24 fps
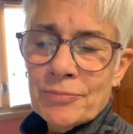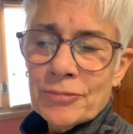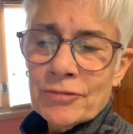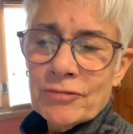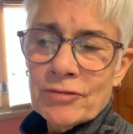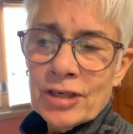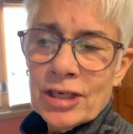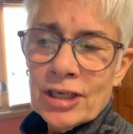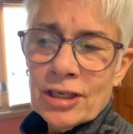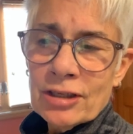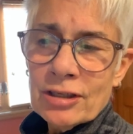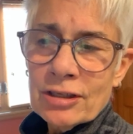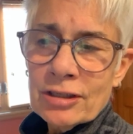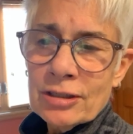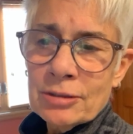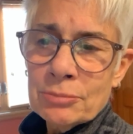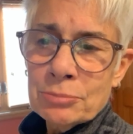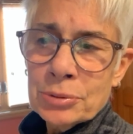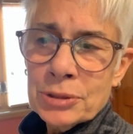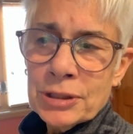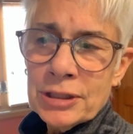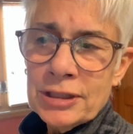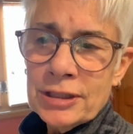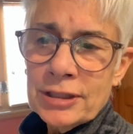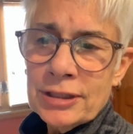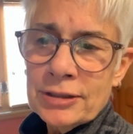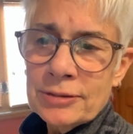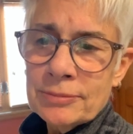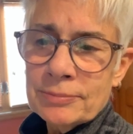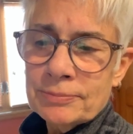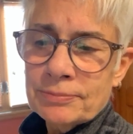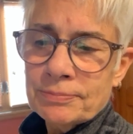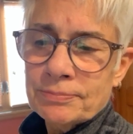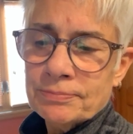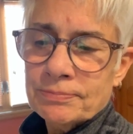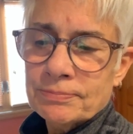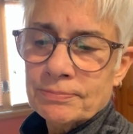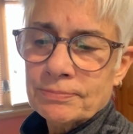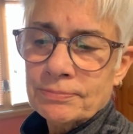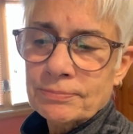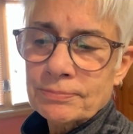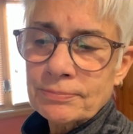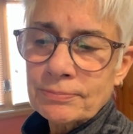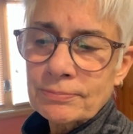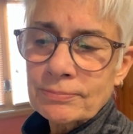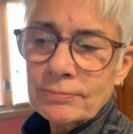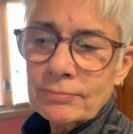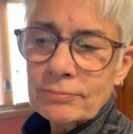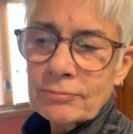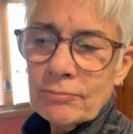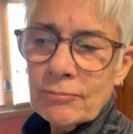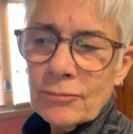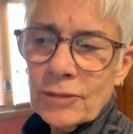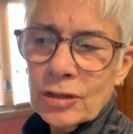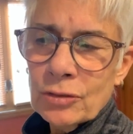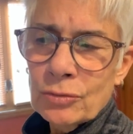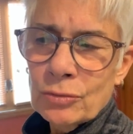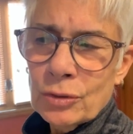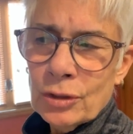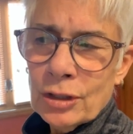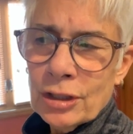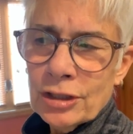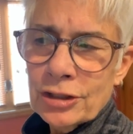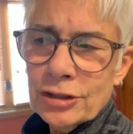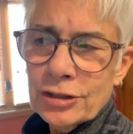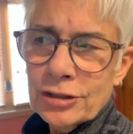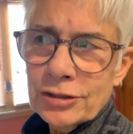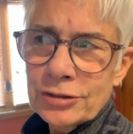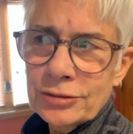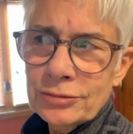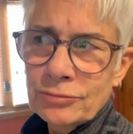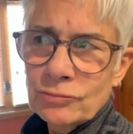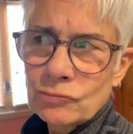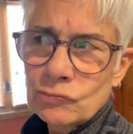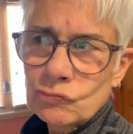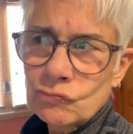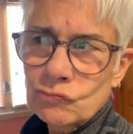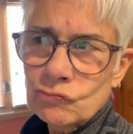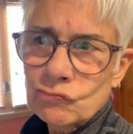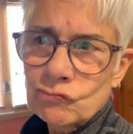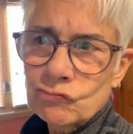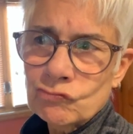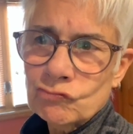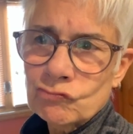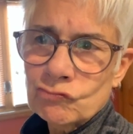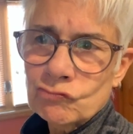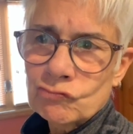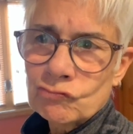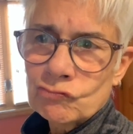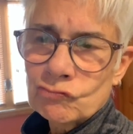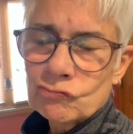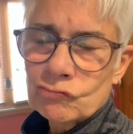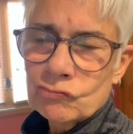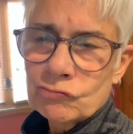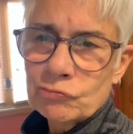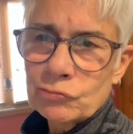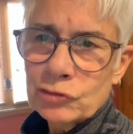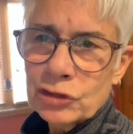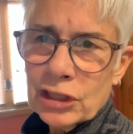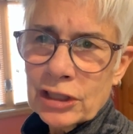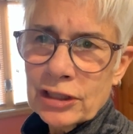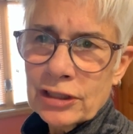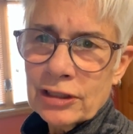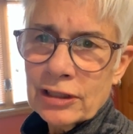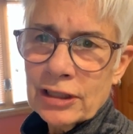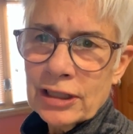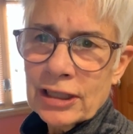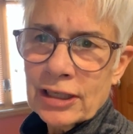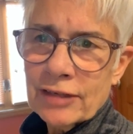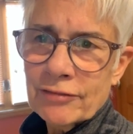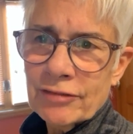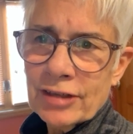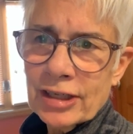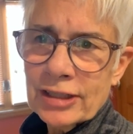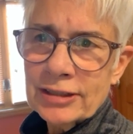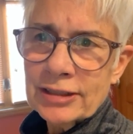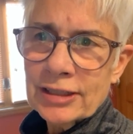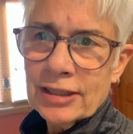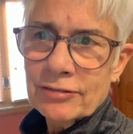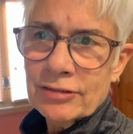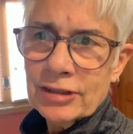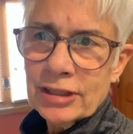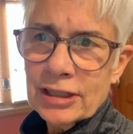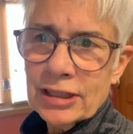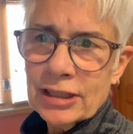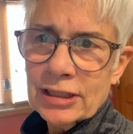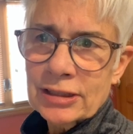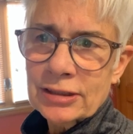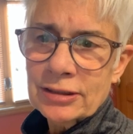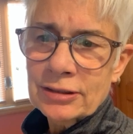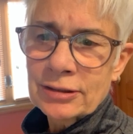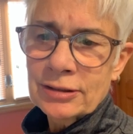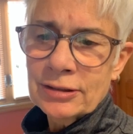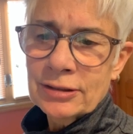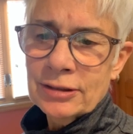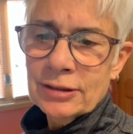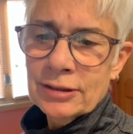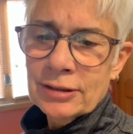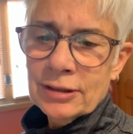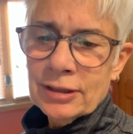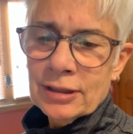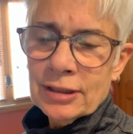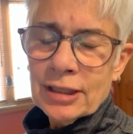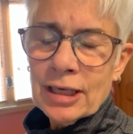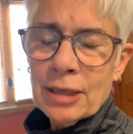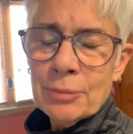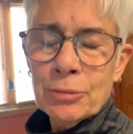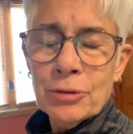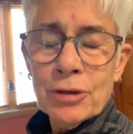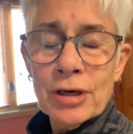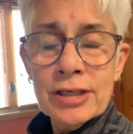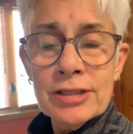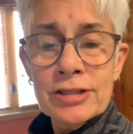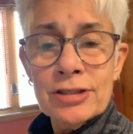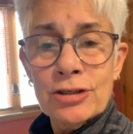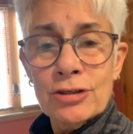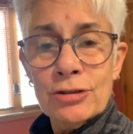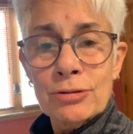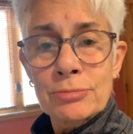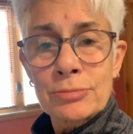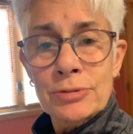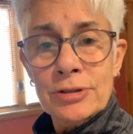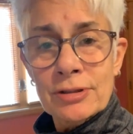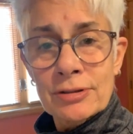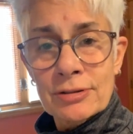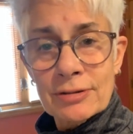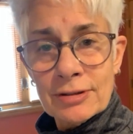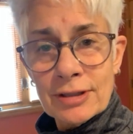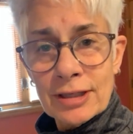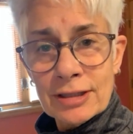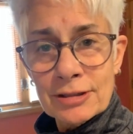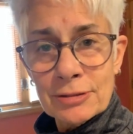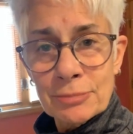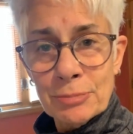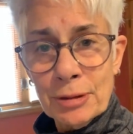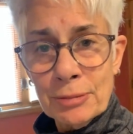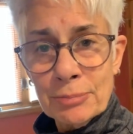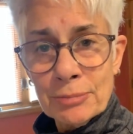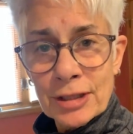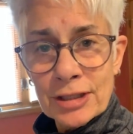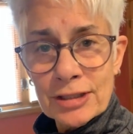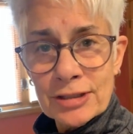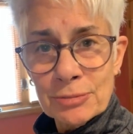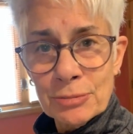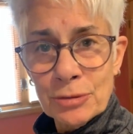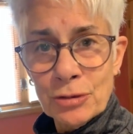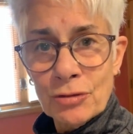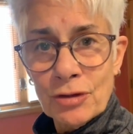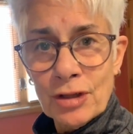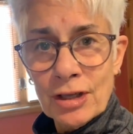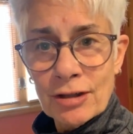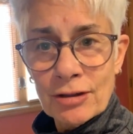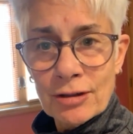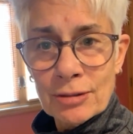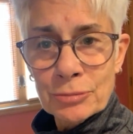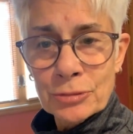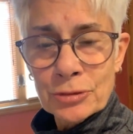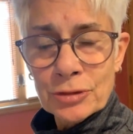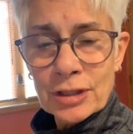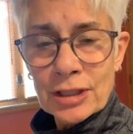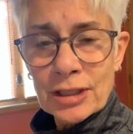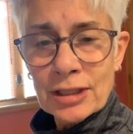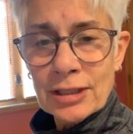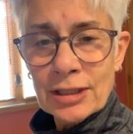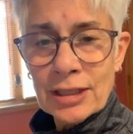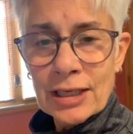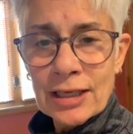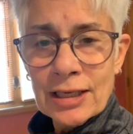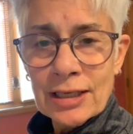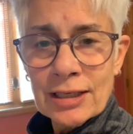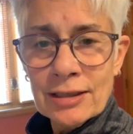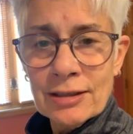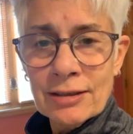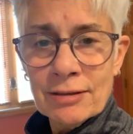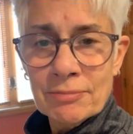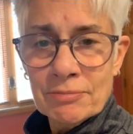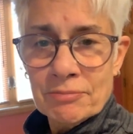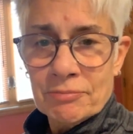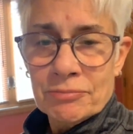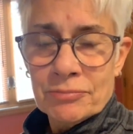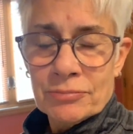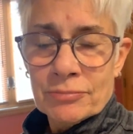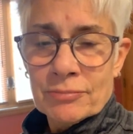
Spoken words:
vanilla complete, water. Trying to think if that's everything. A couple ice cubes. That's been my smoothie in the morning. And,